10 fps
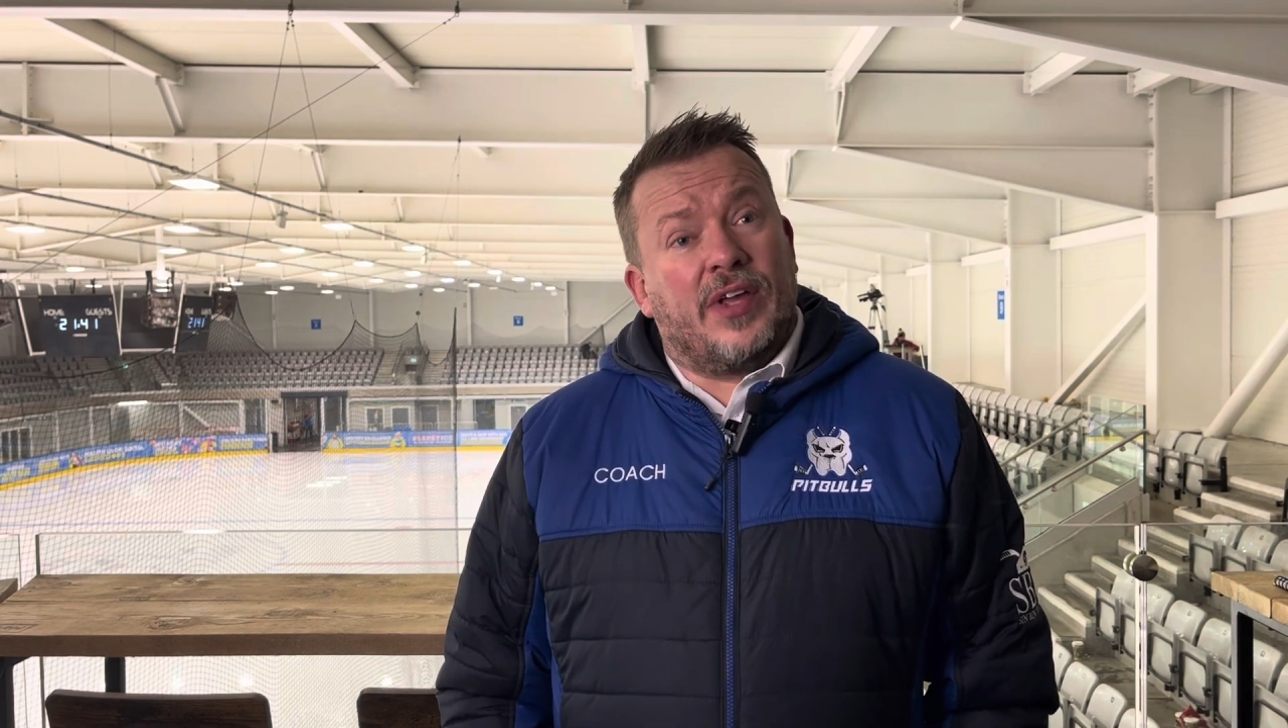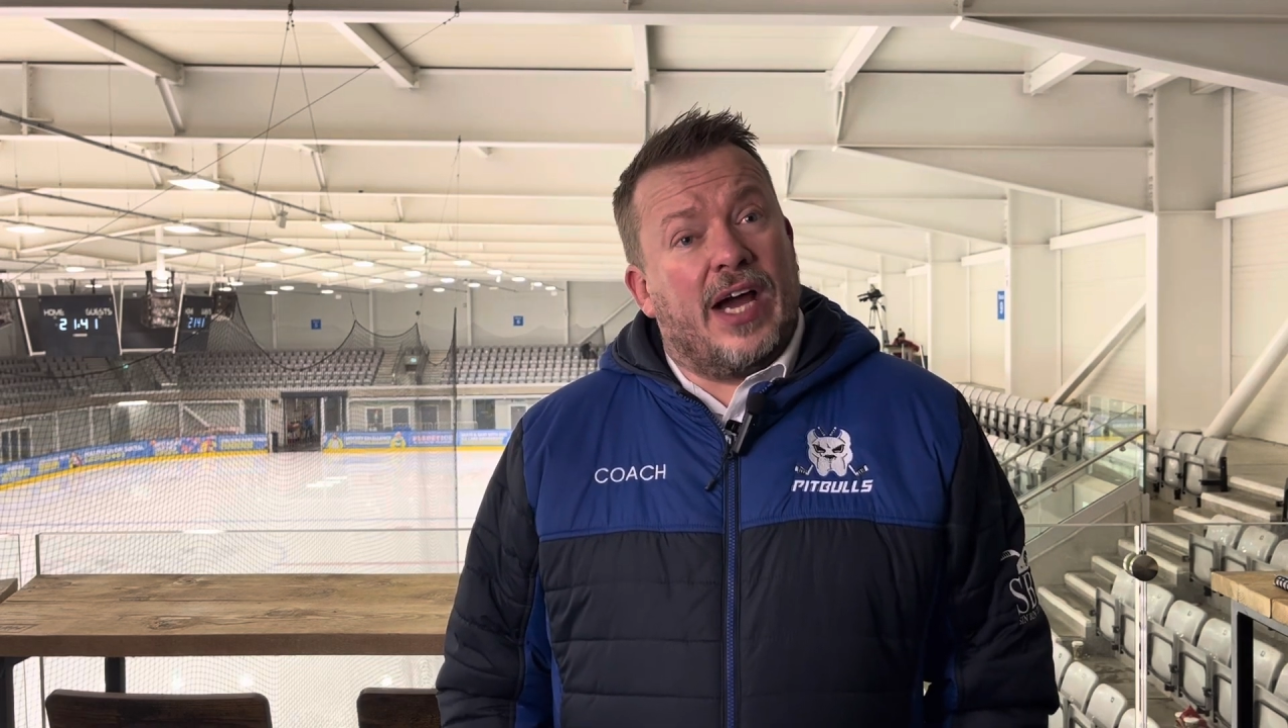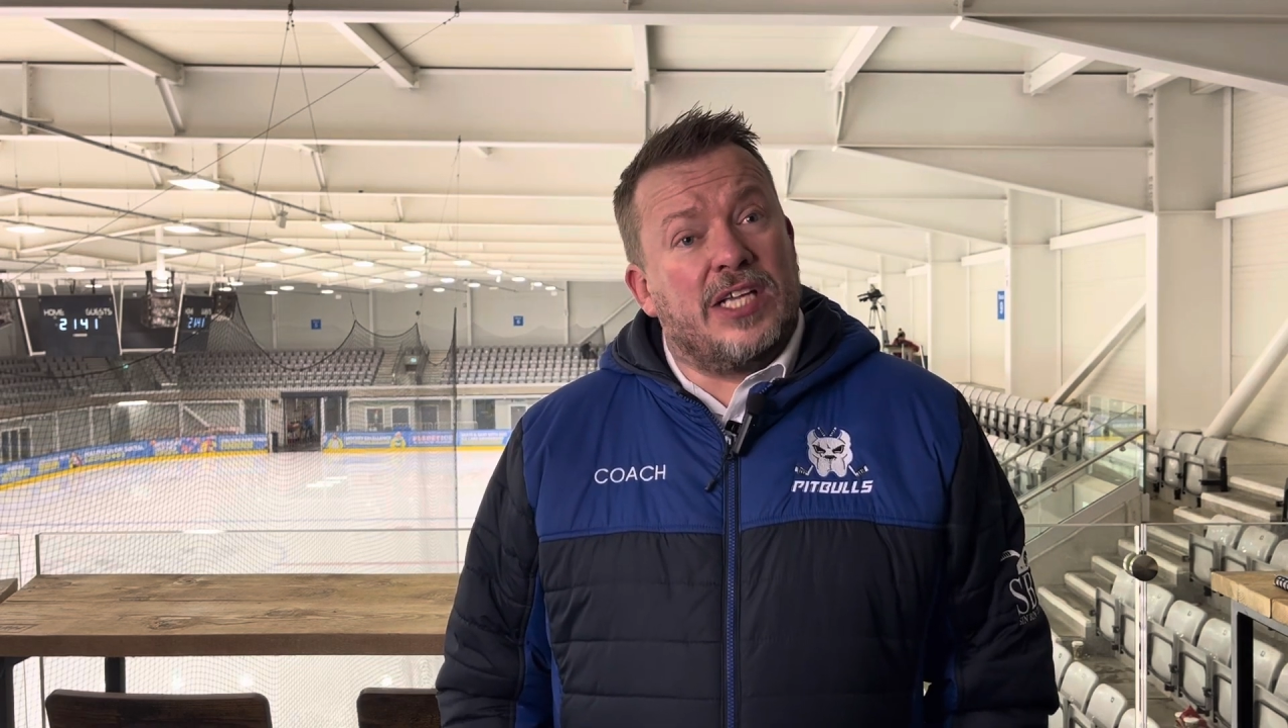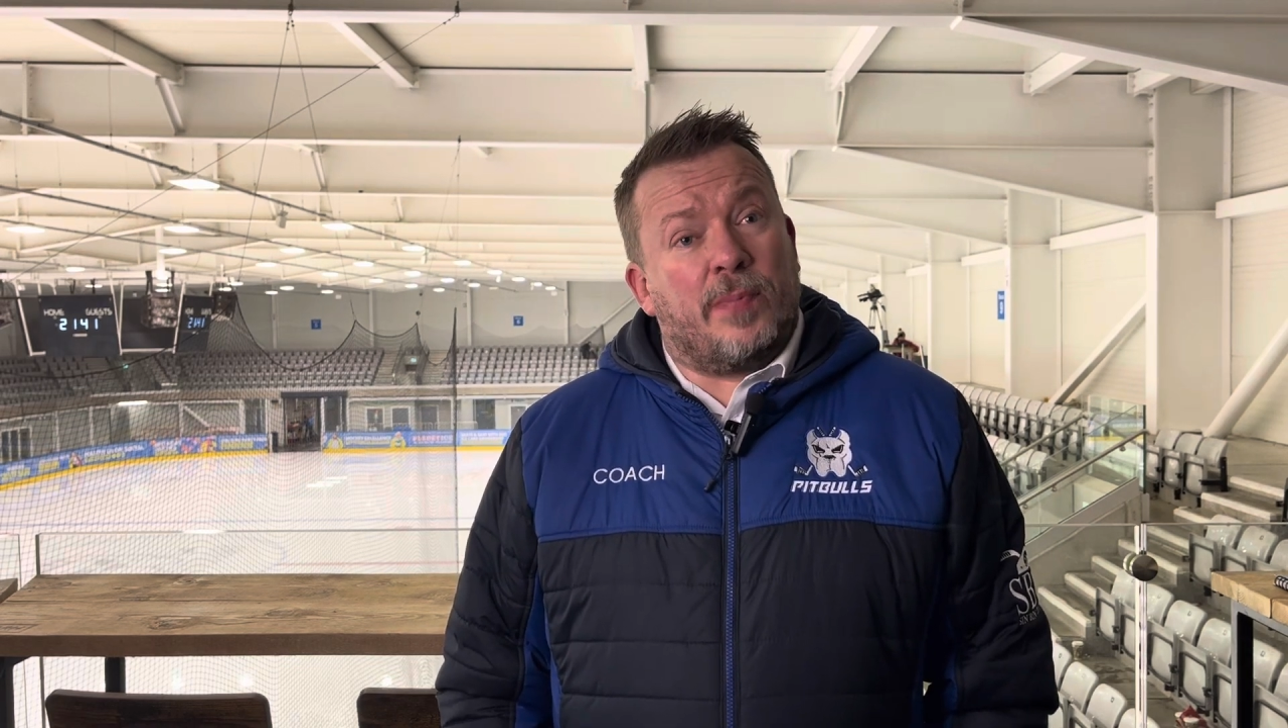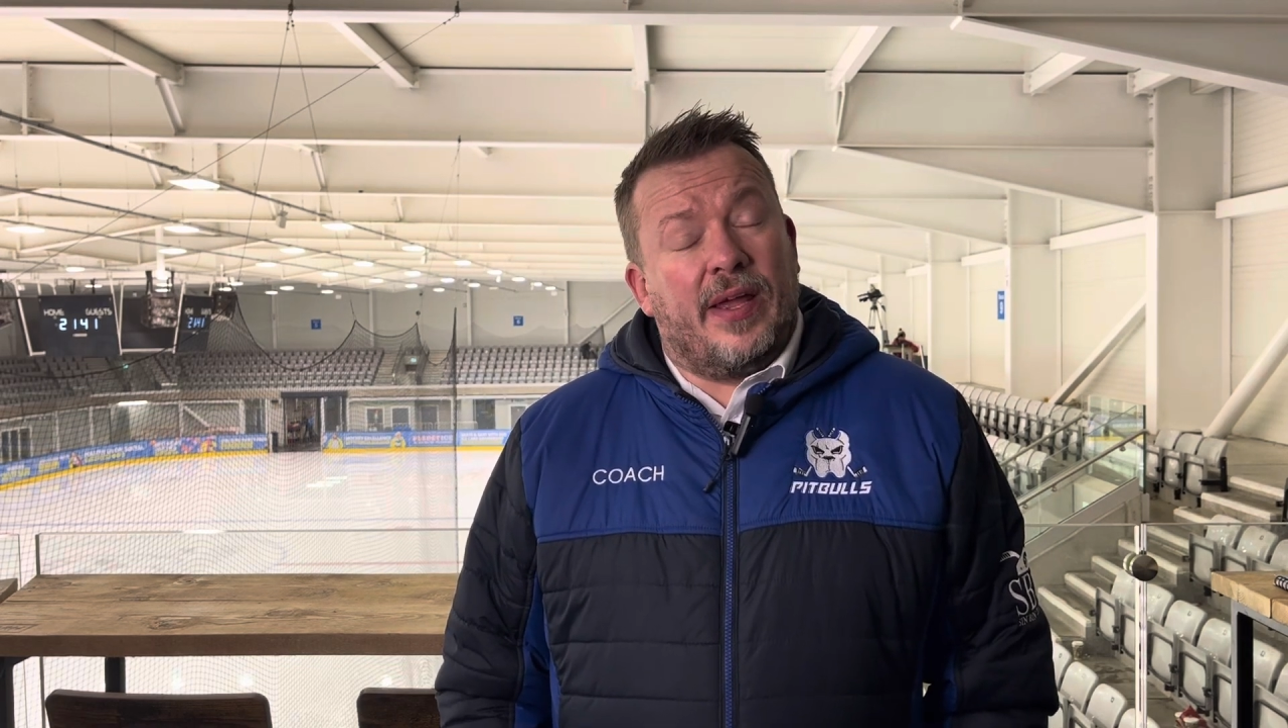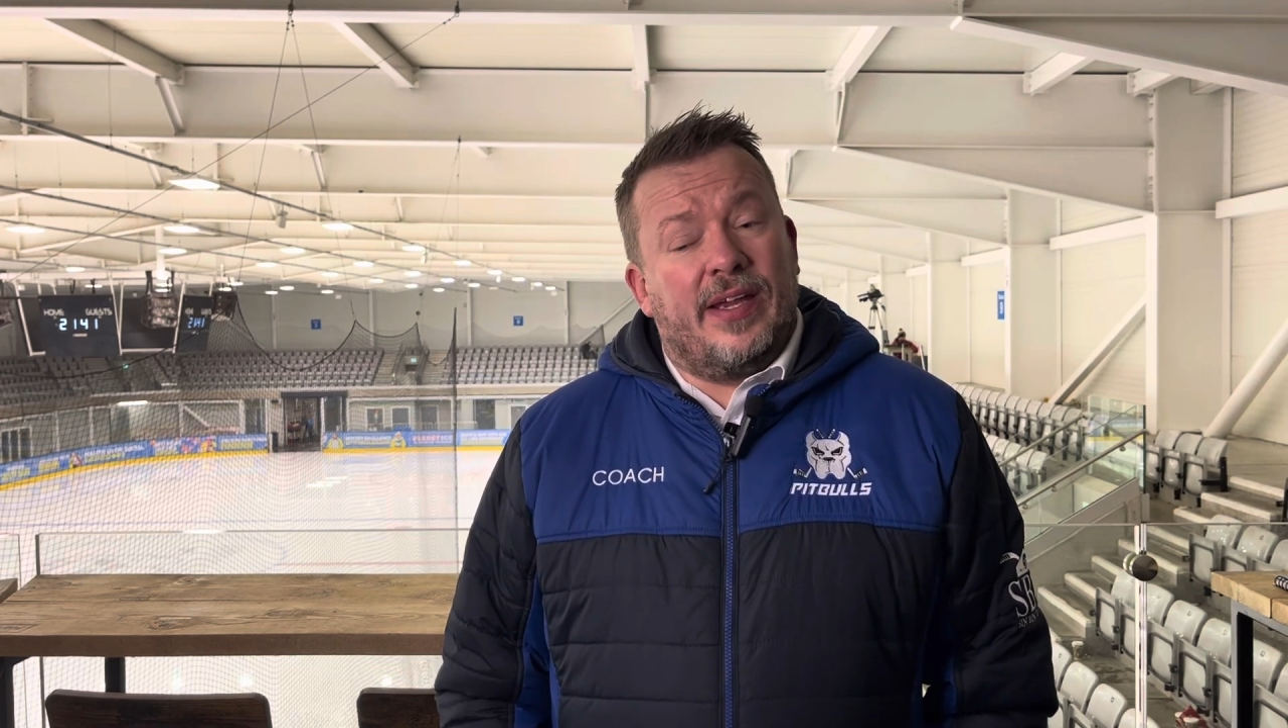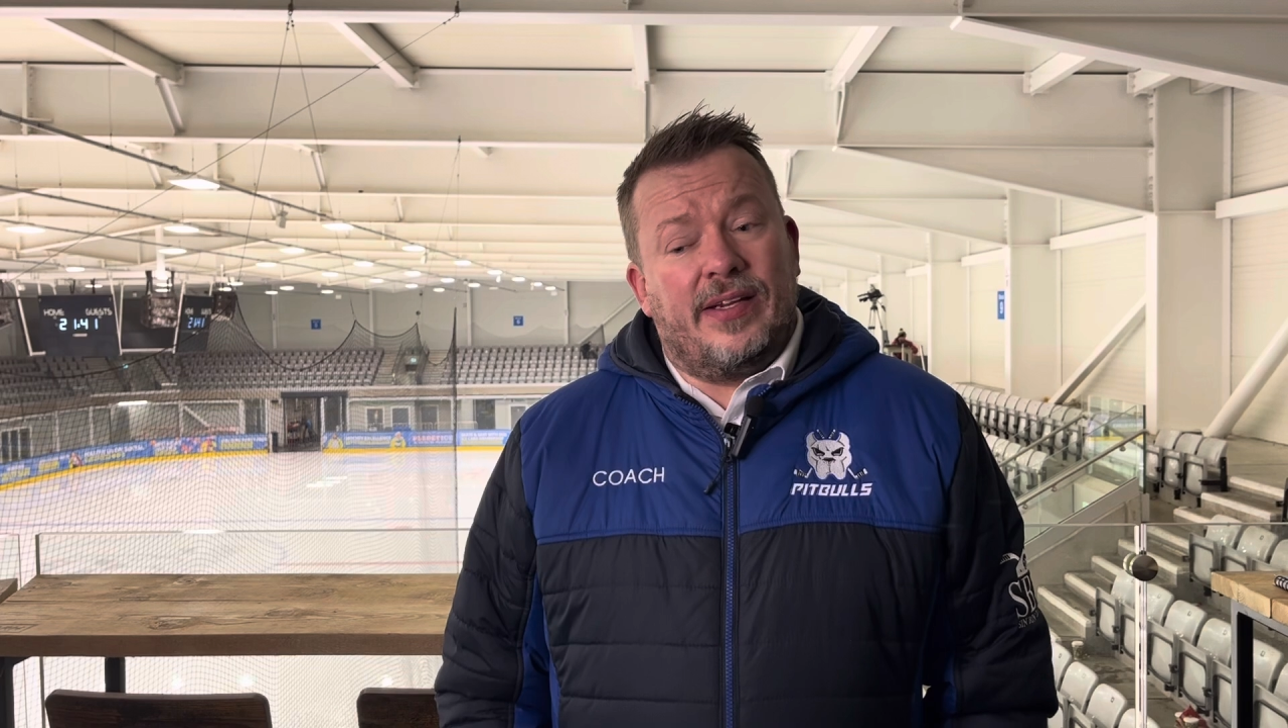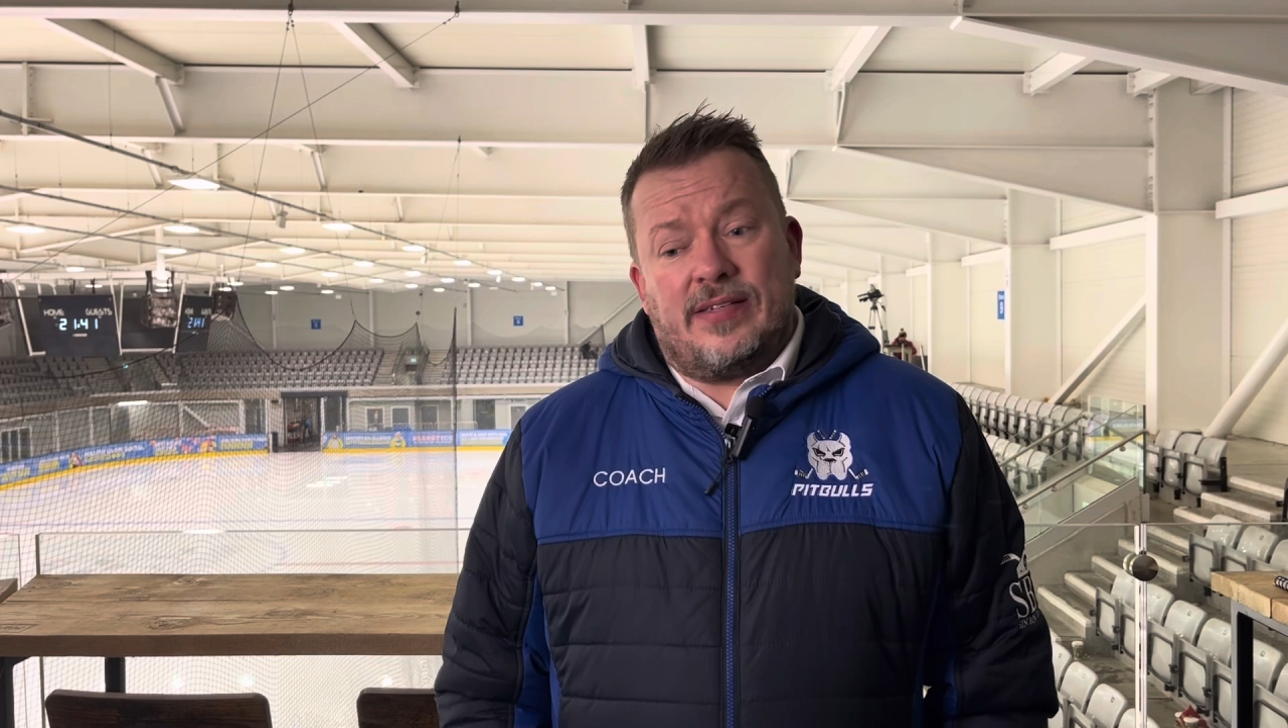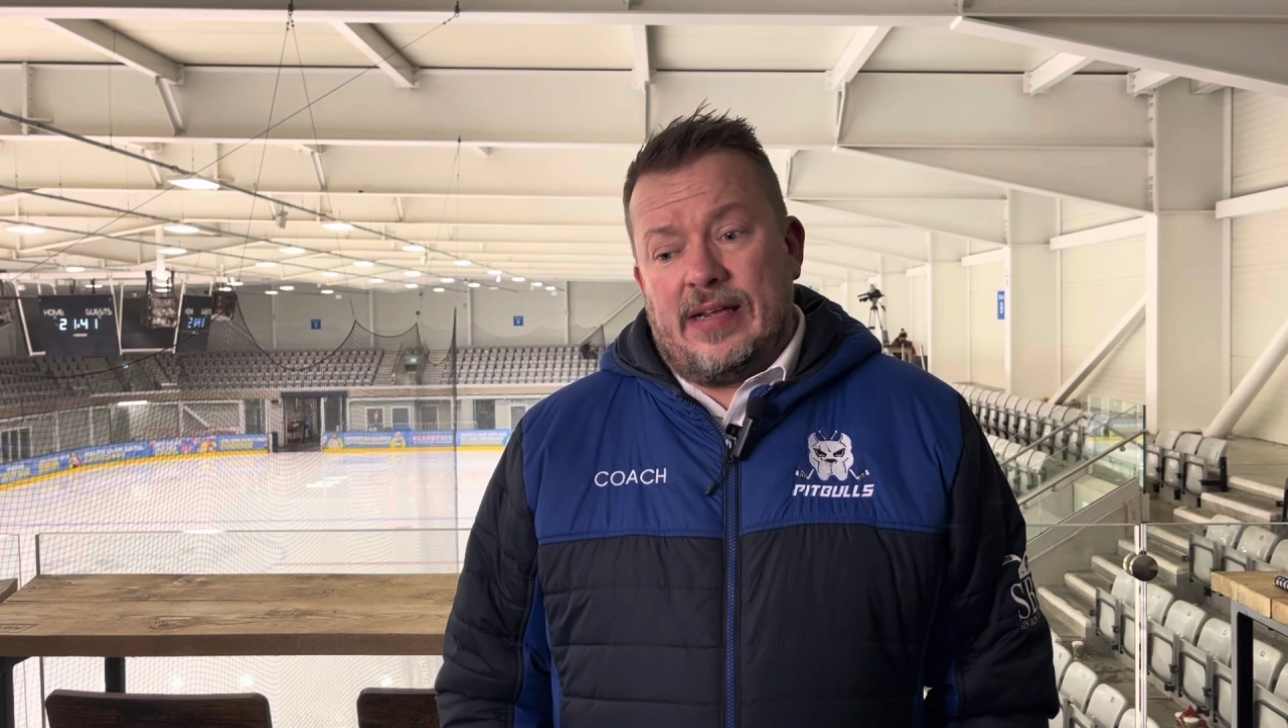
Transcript: guys played.